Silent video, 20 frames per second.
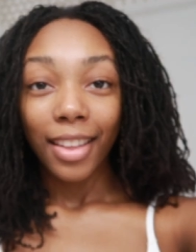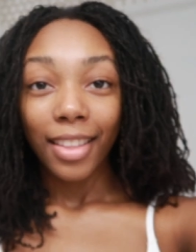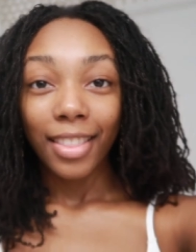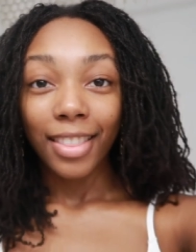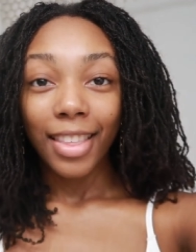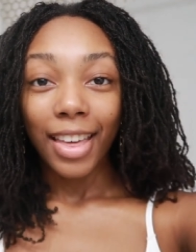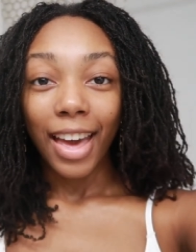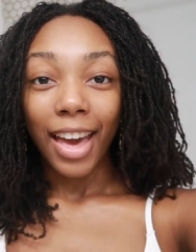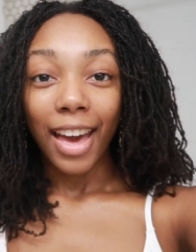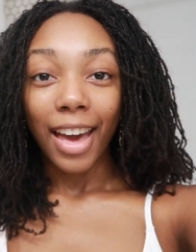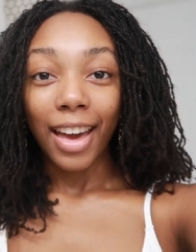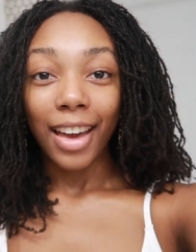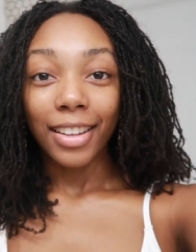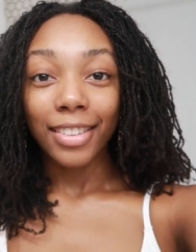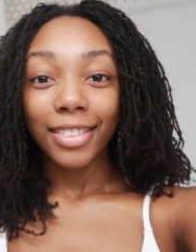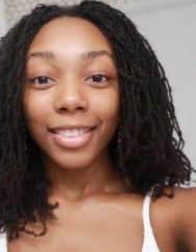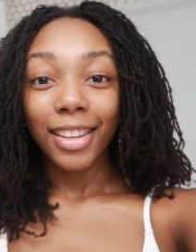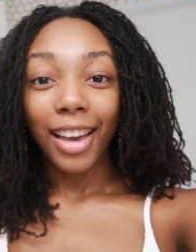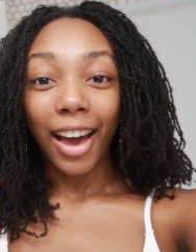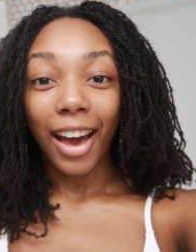
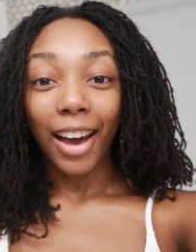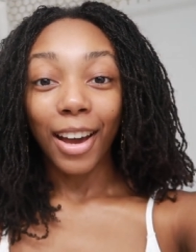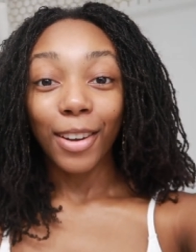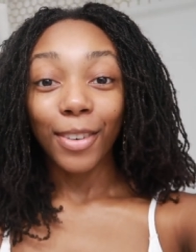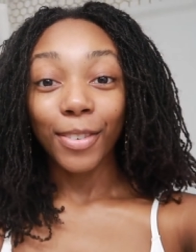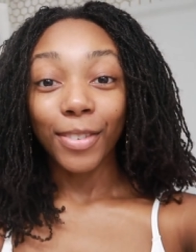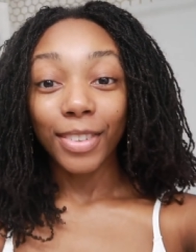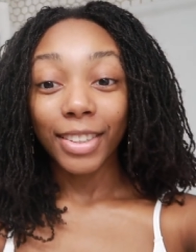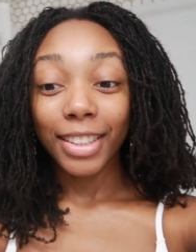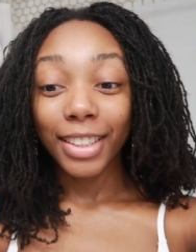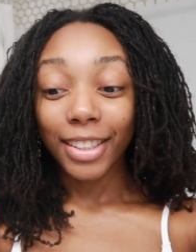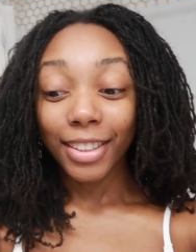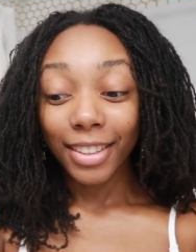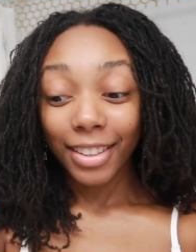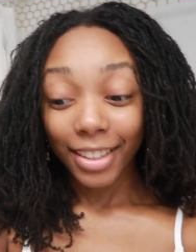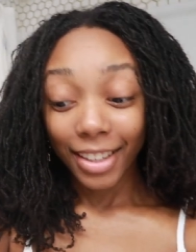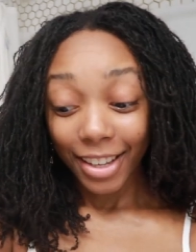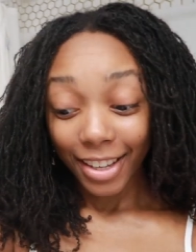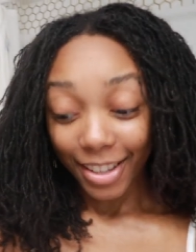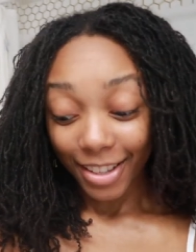that I really
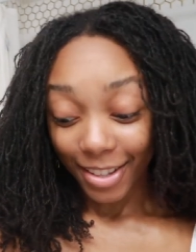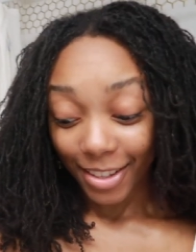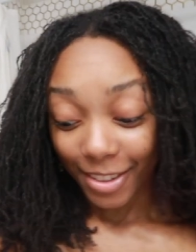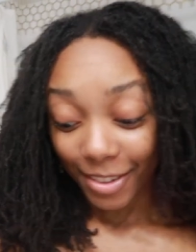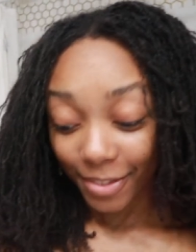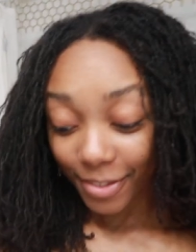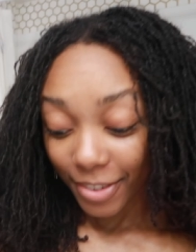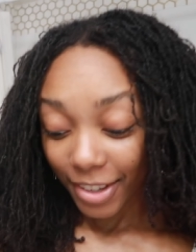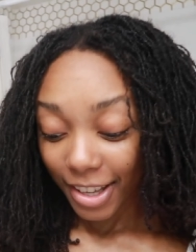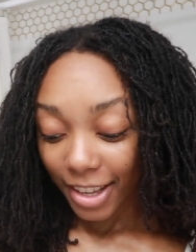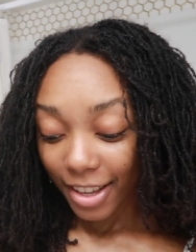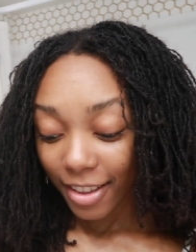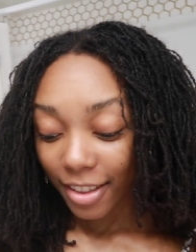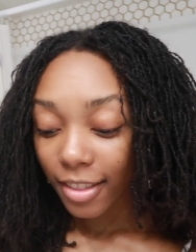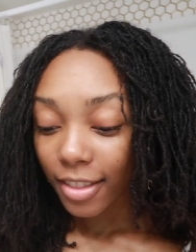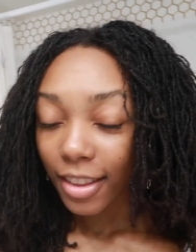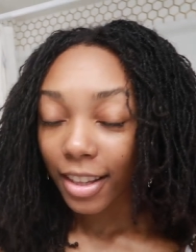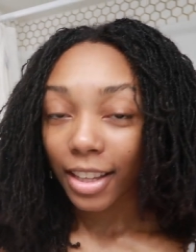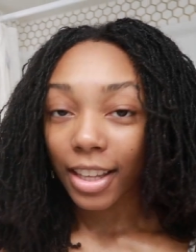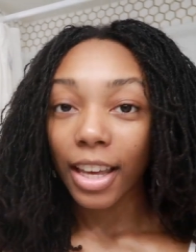love
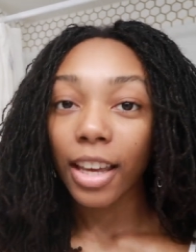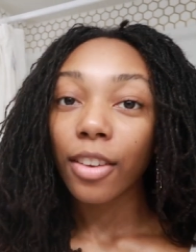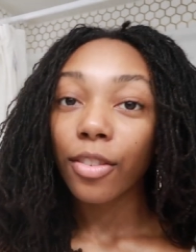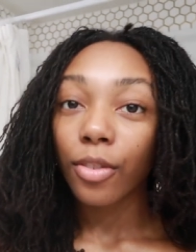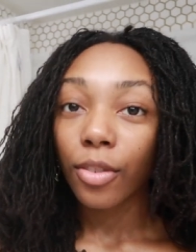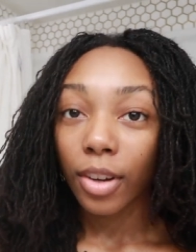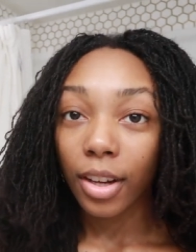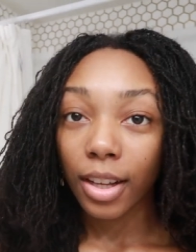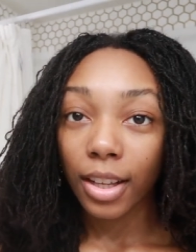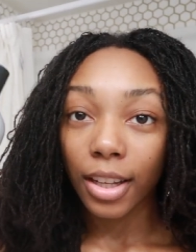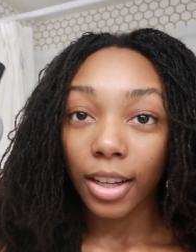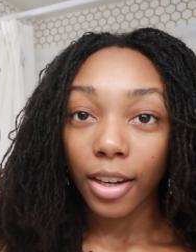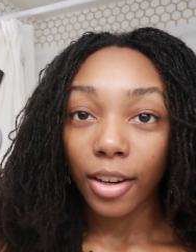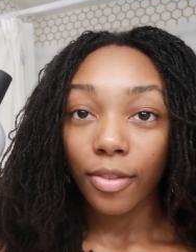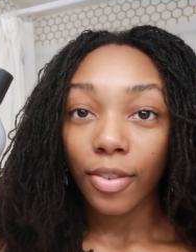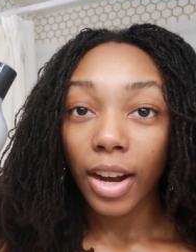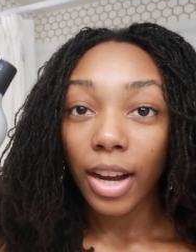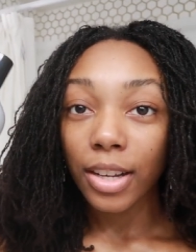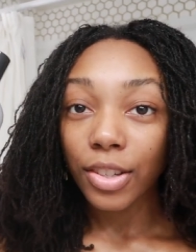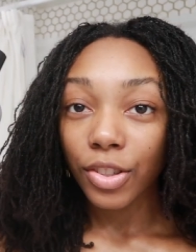the Kenra
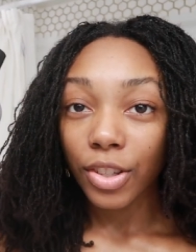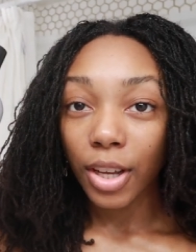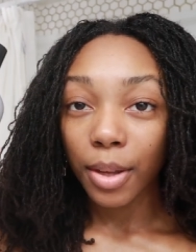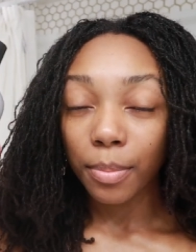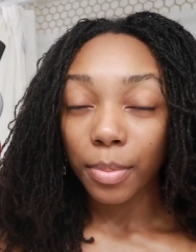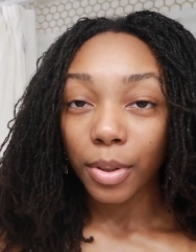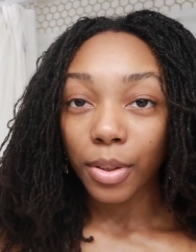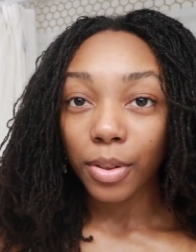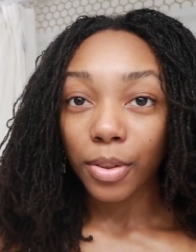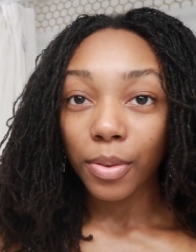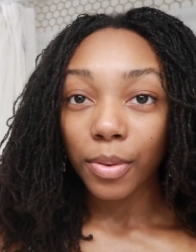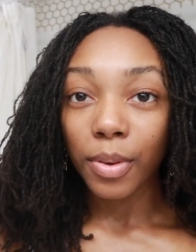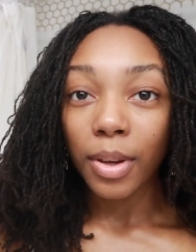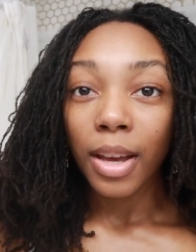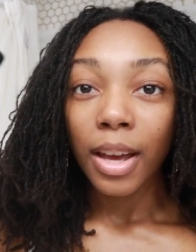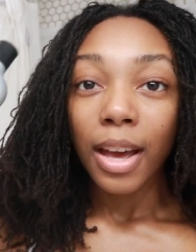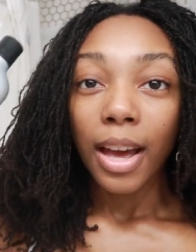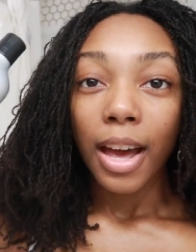clarifying shampoo.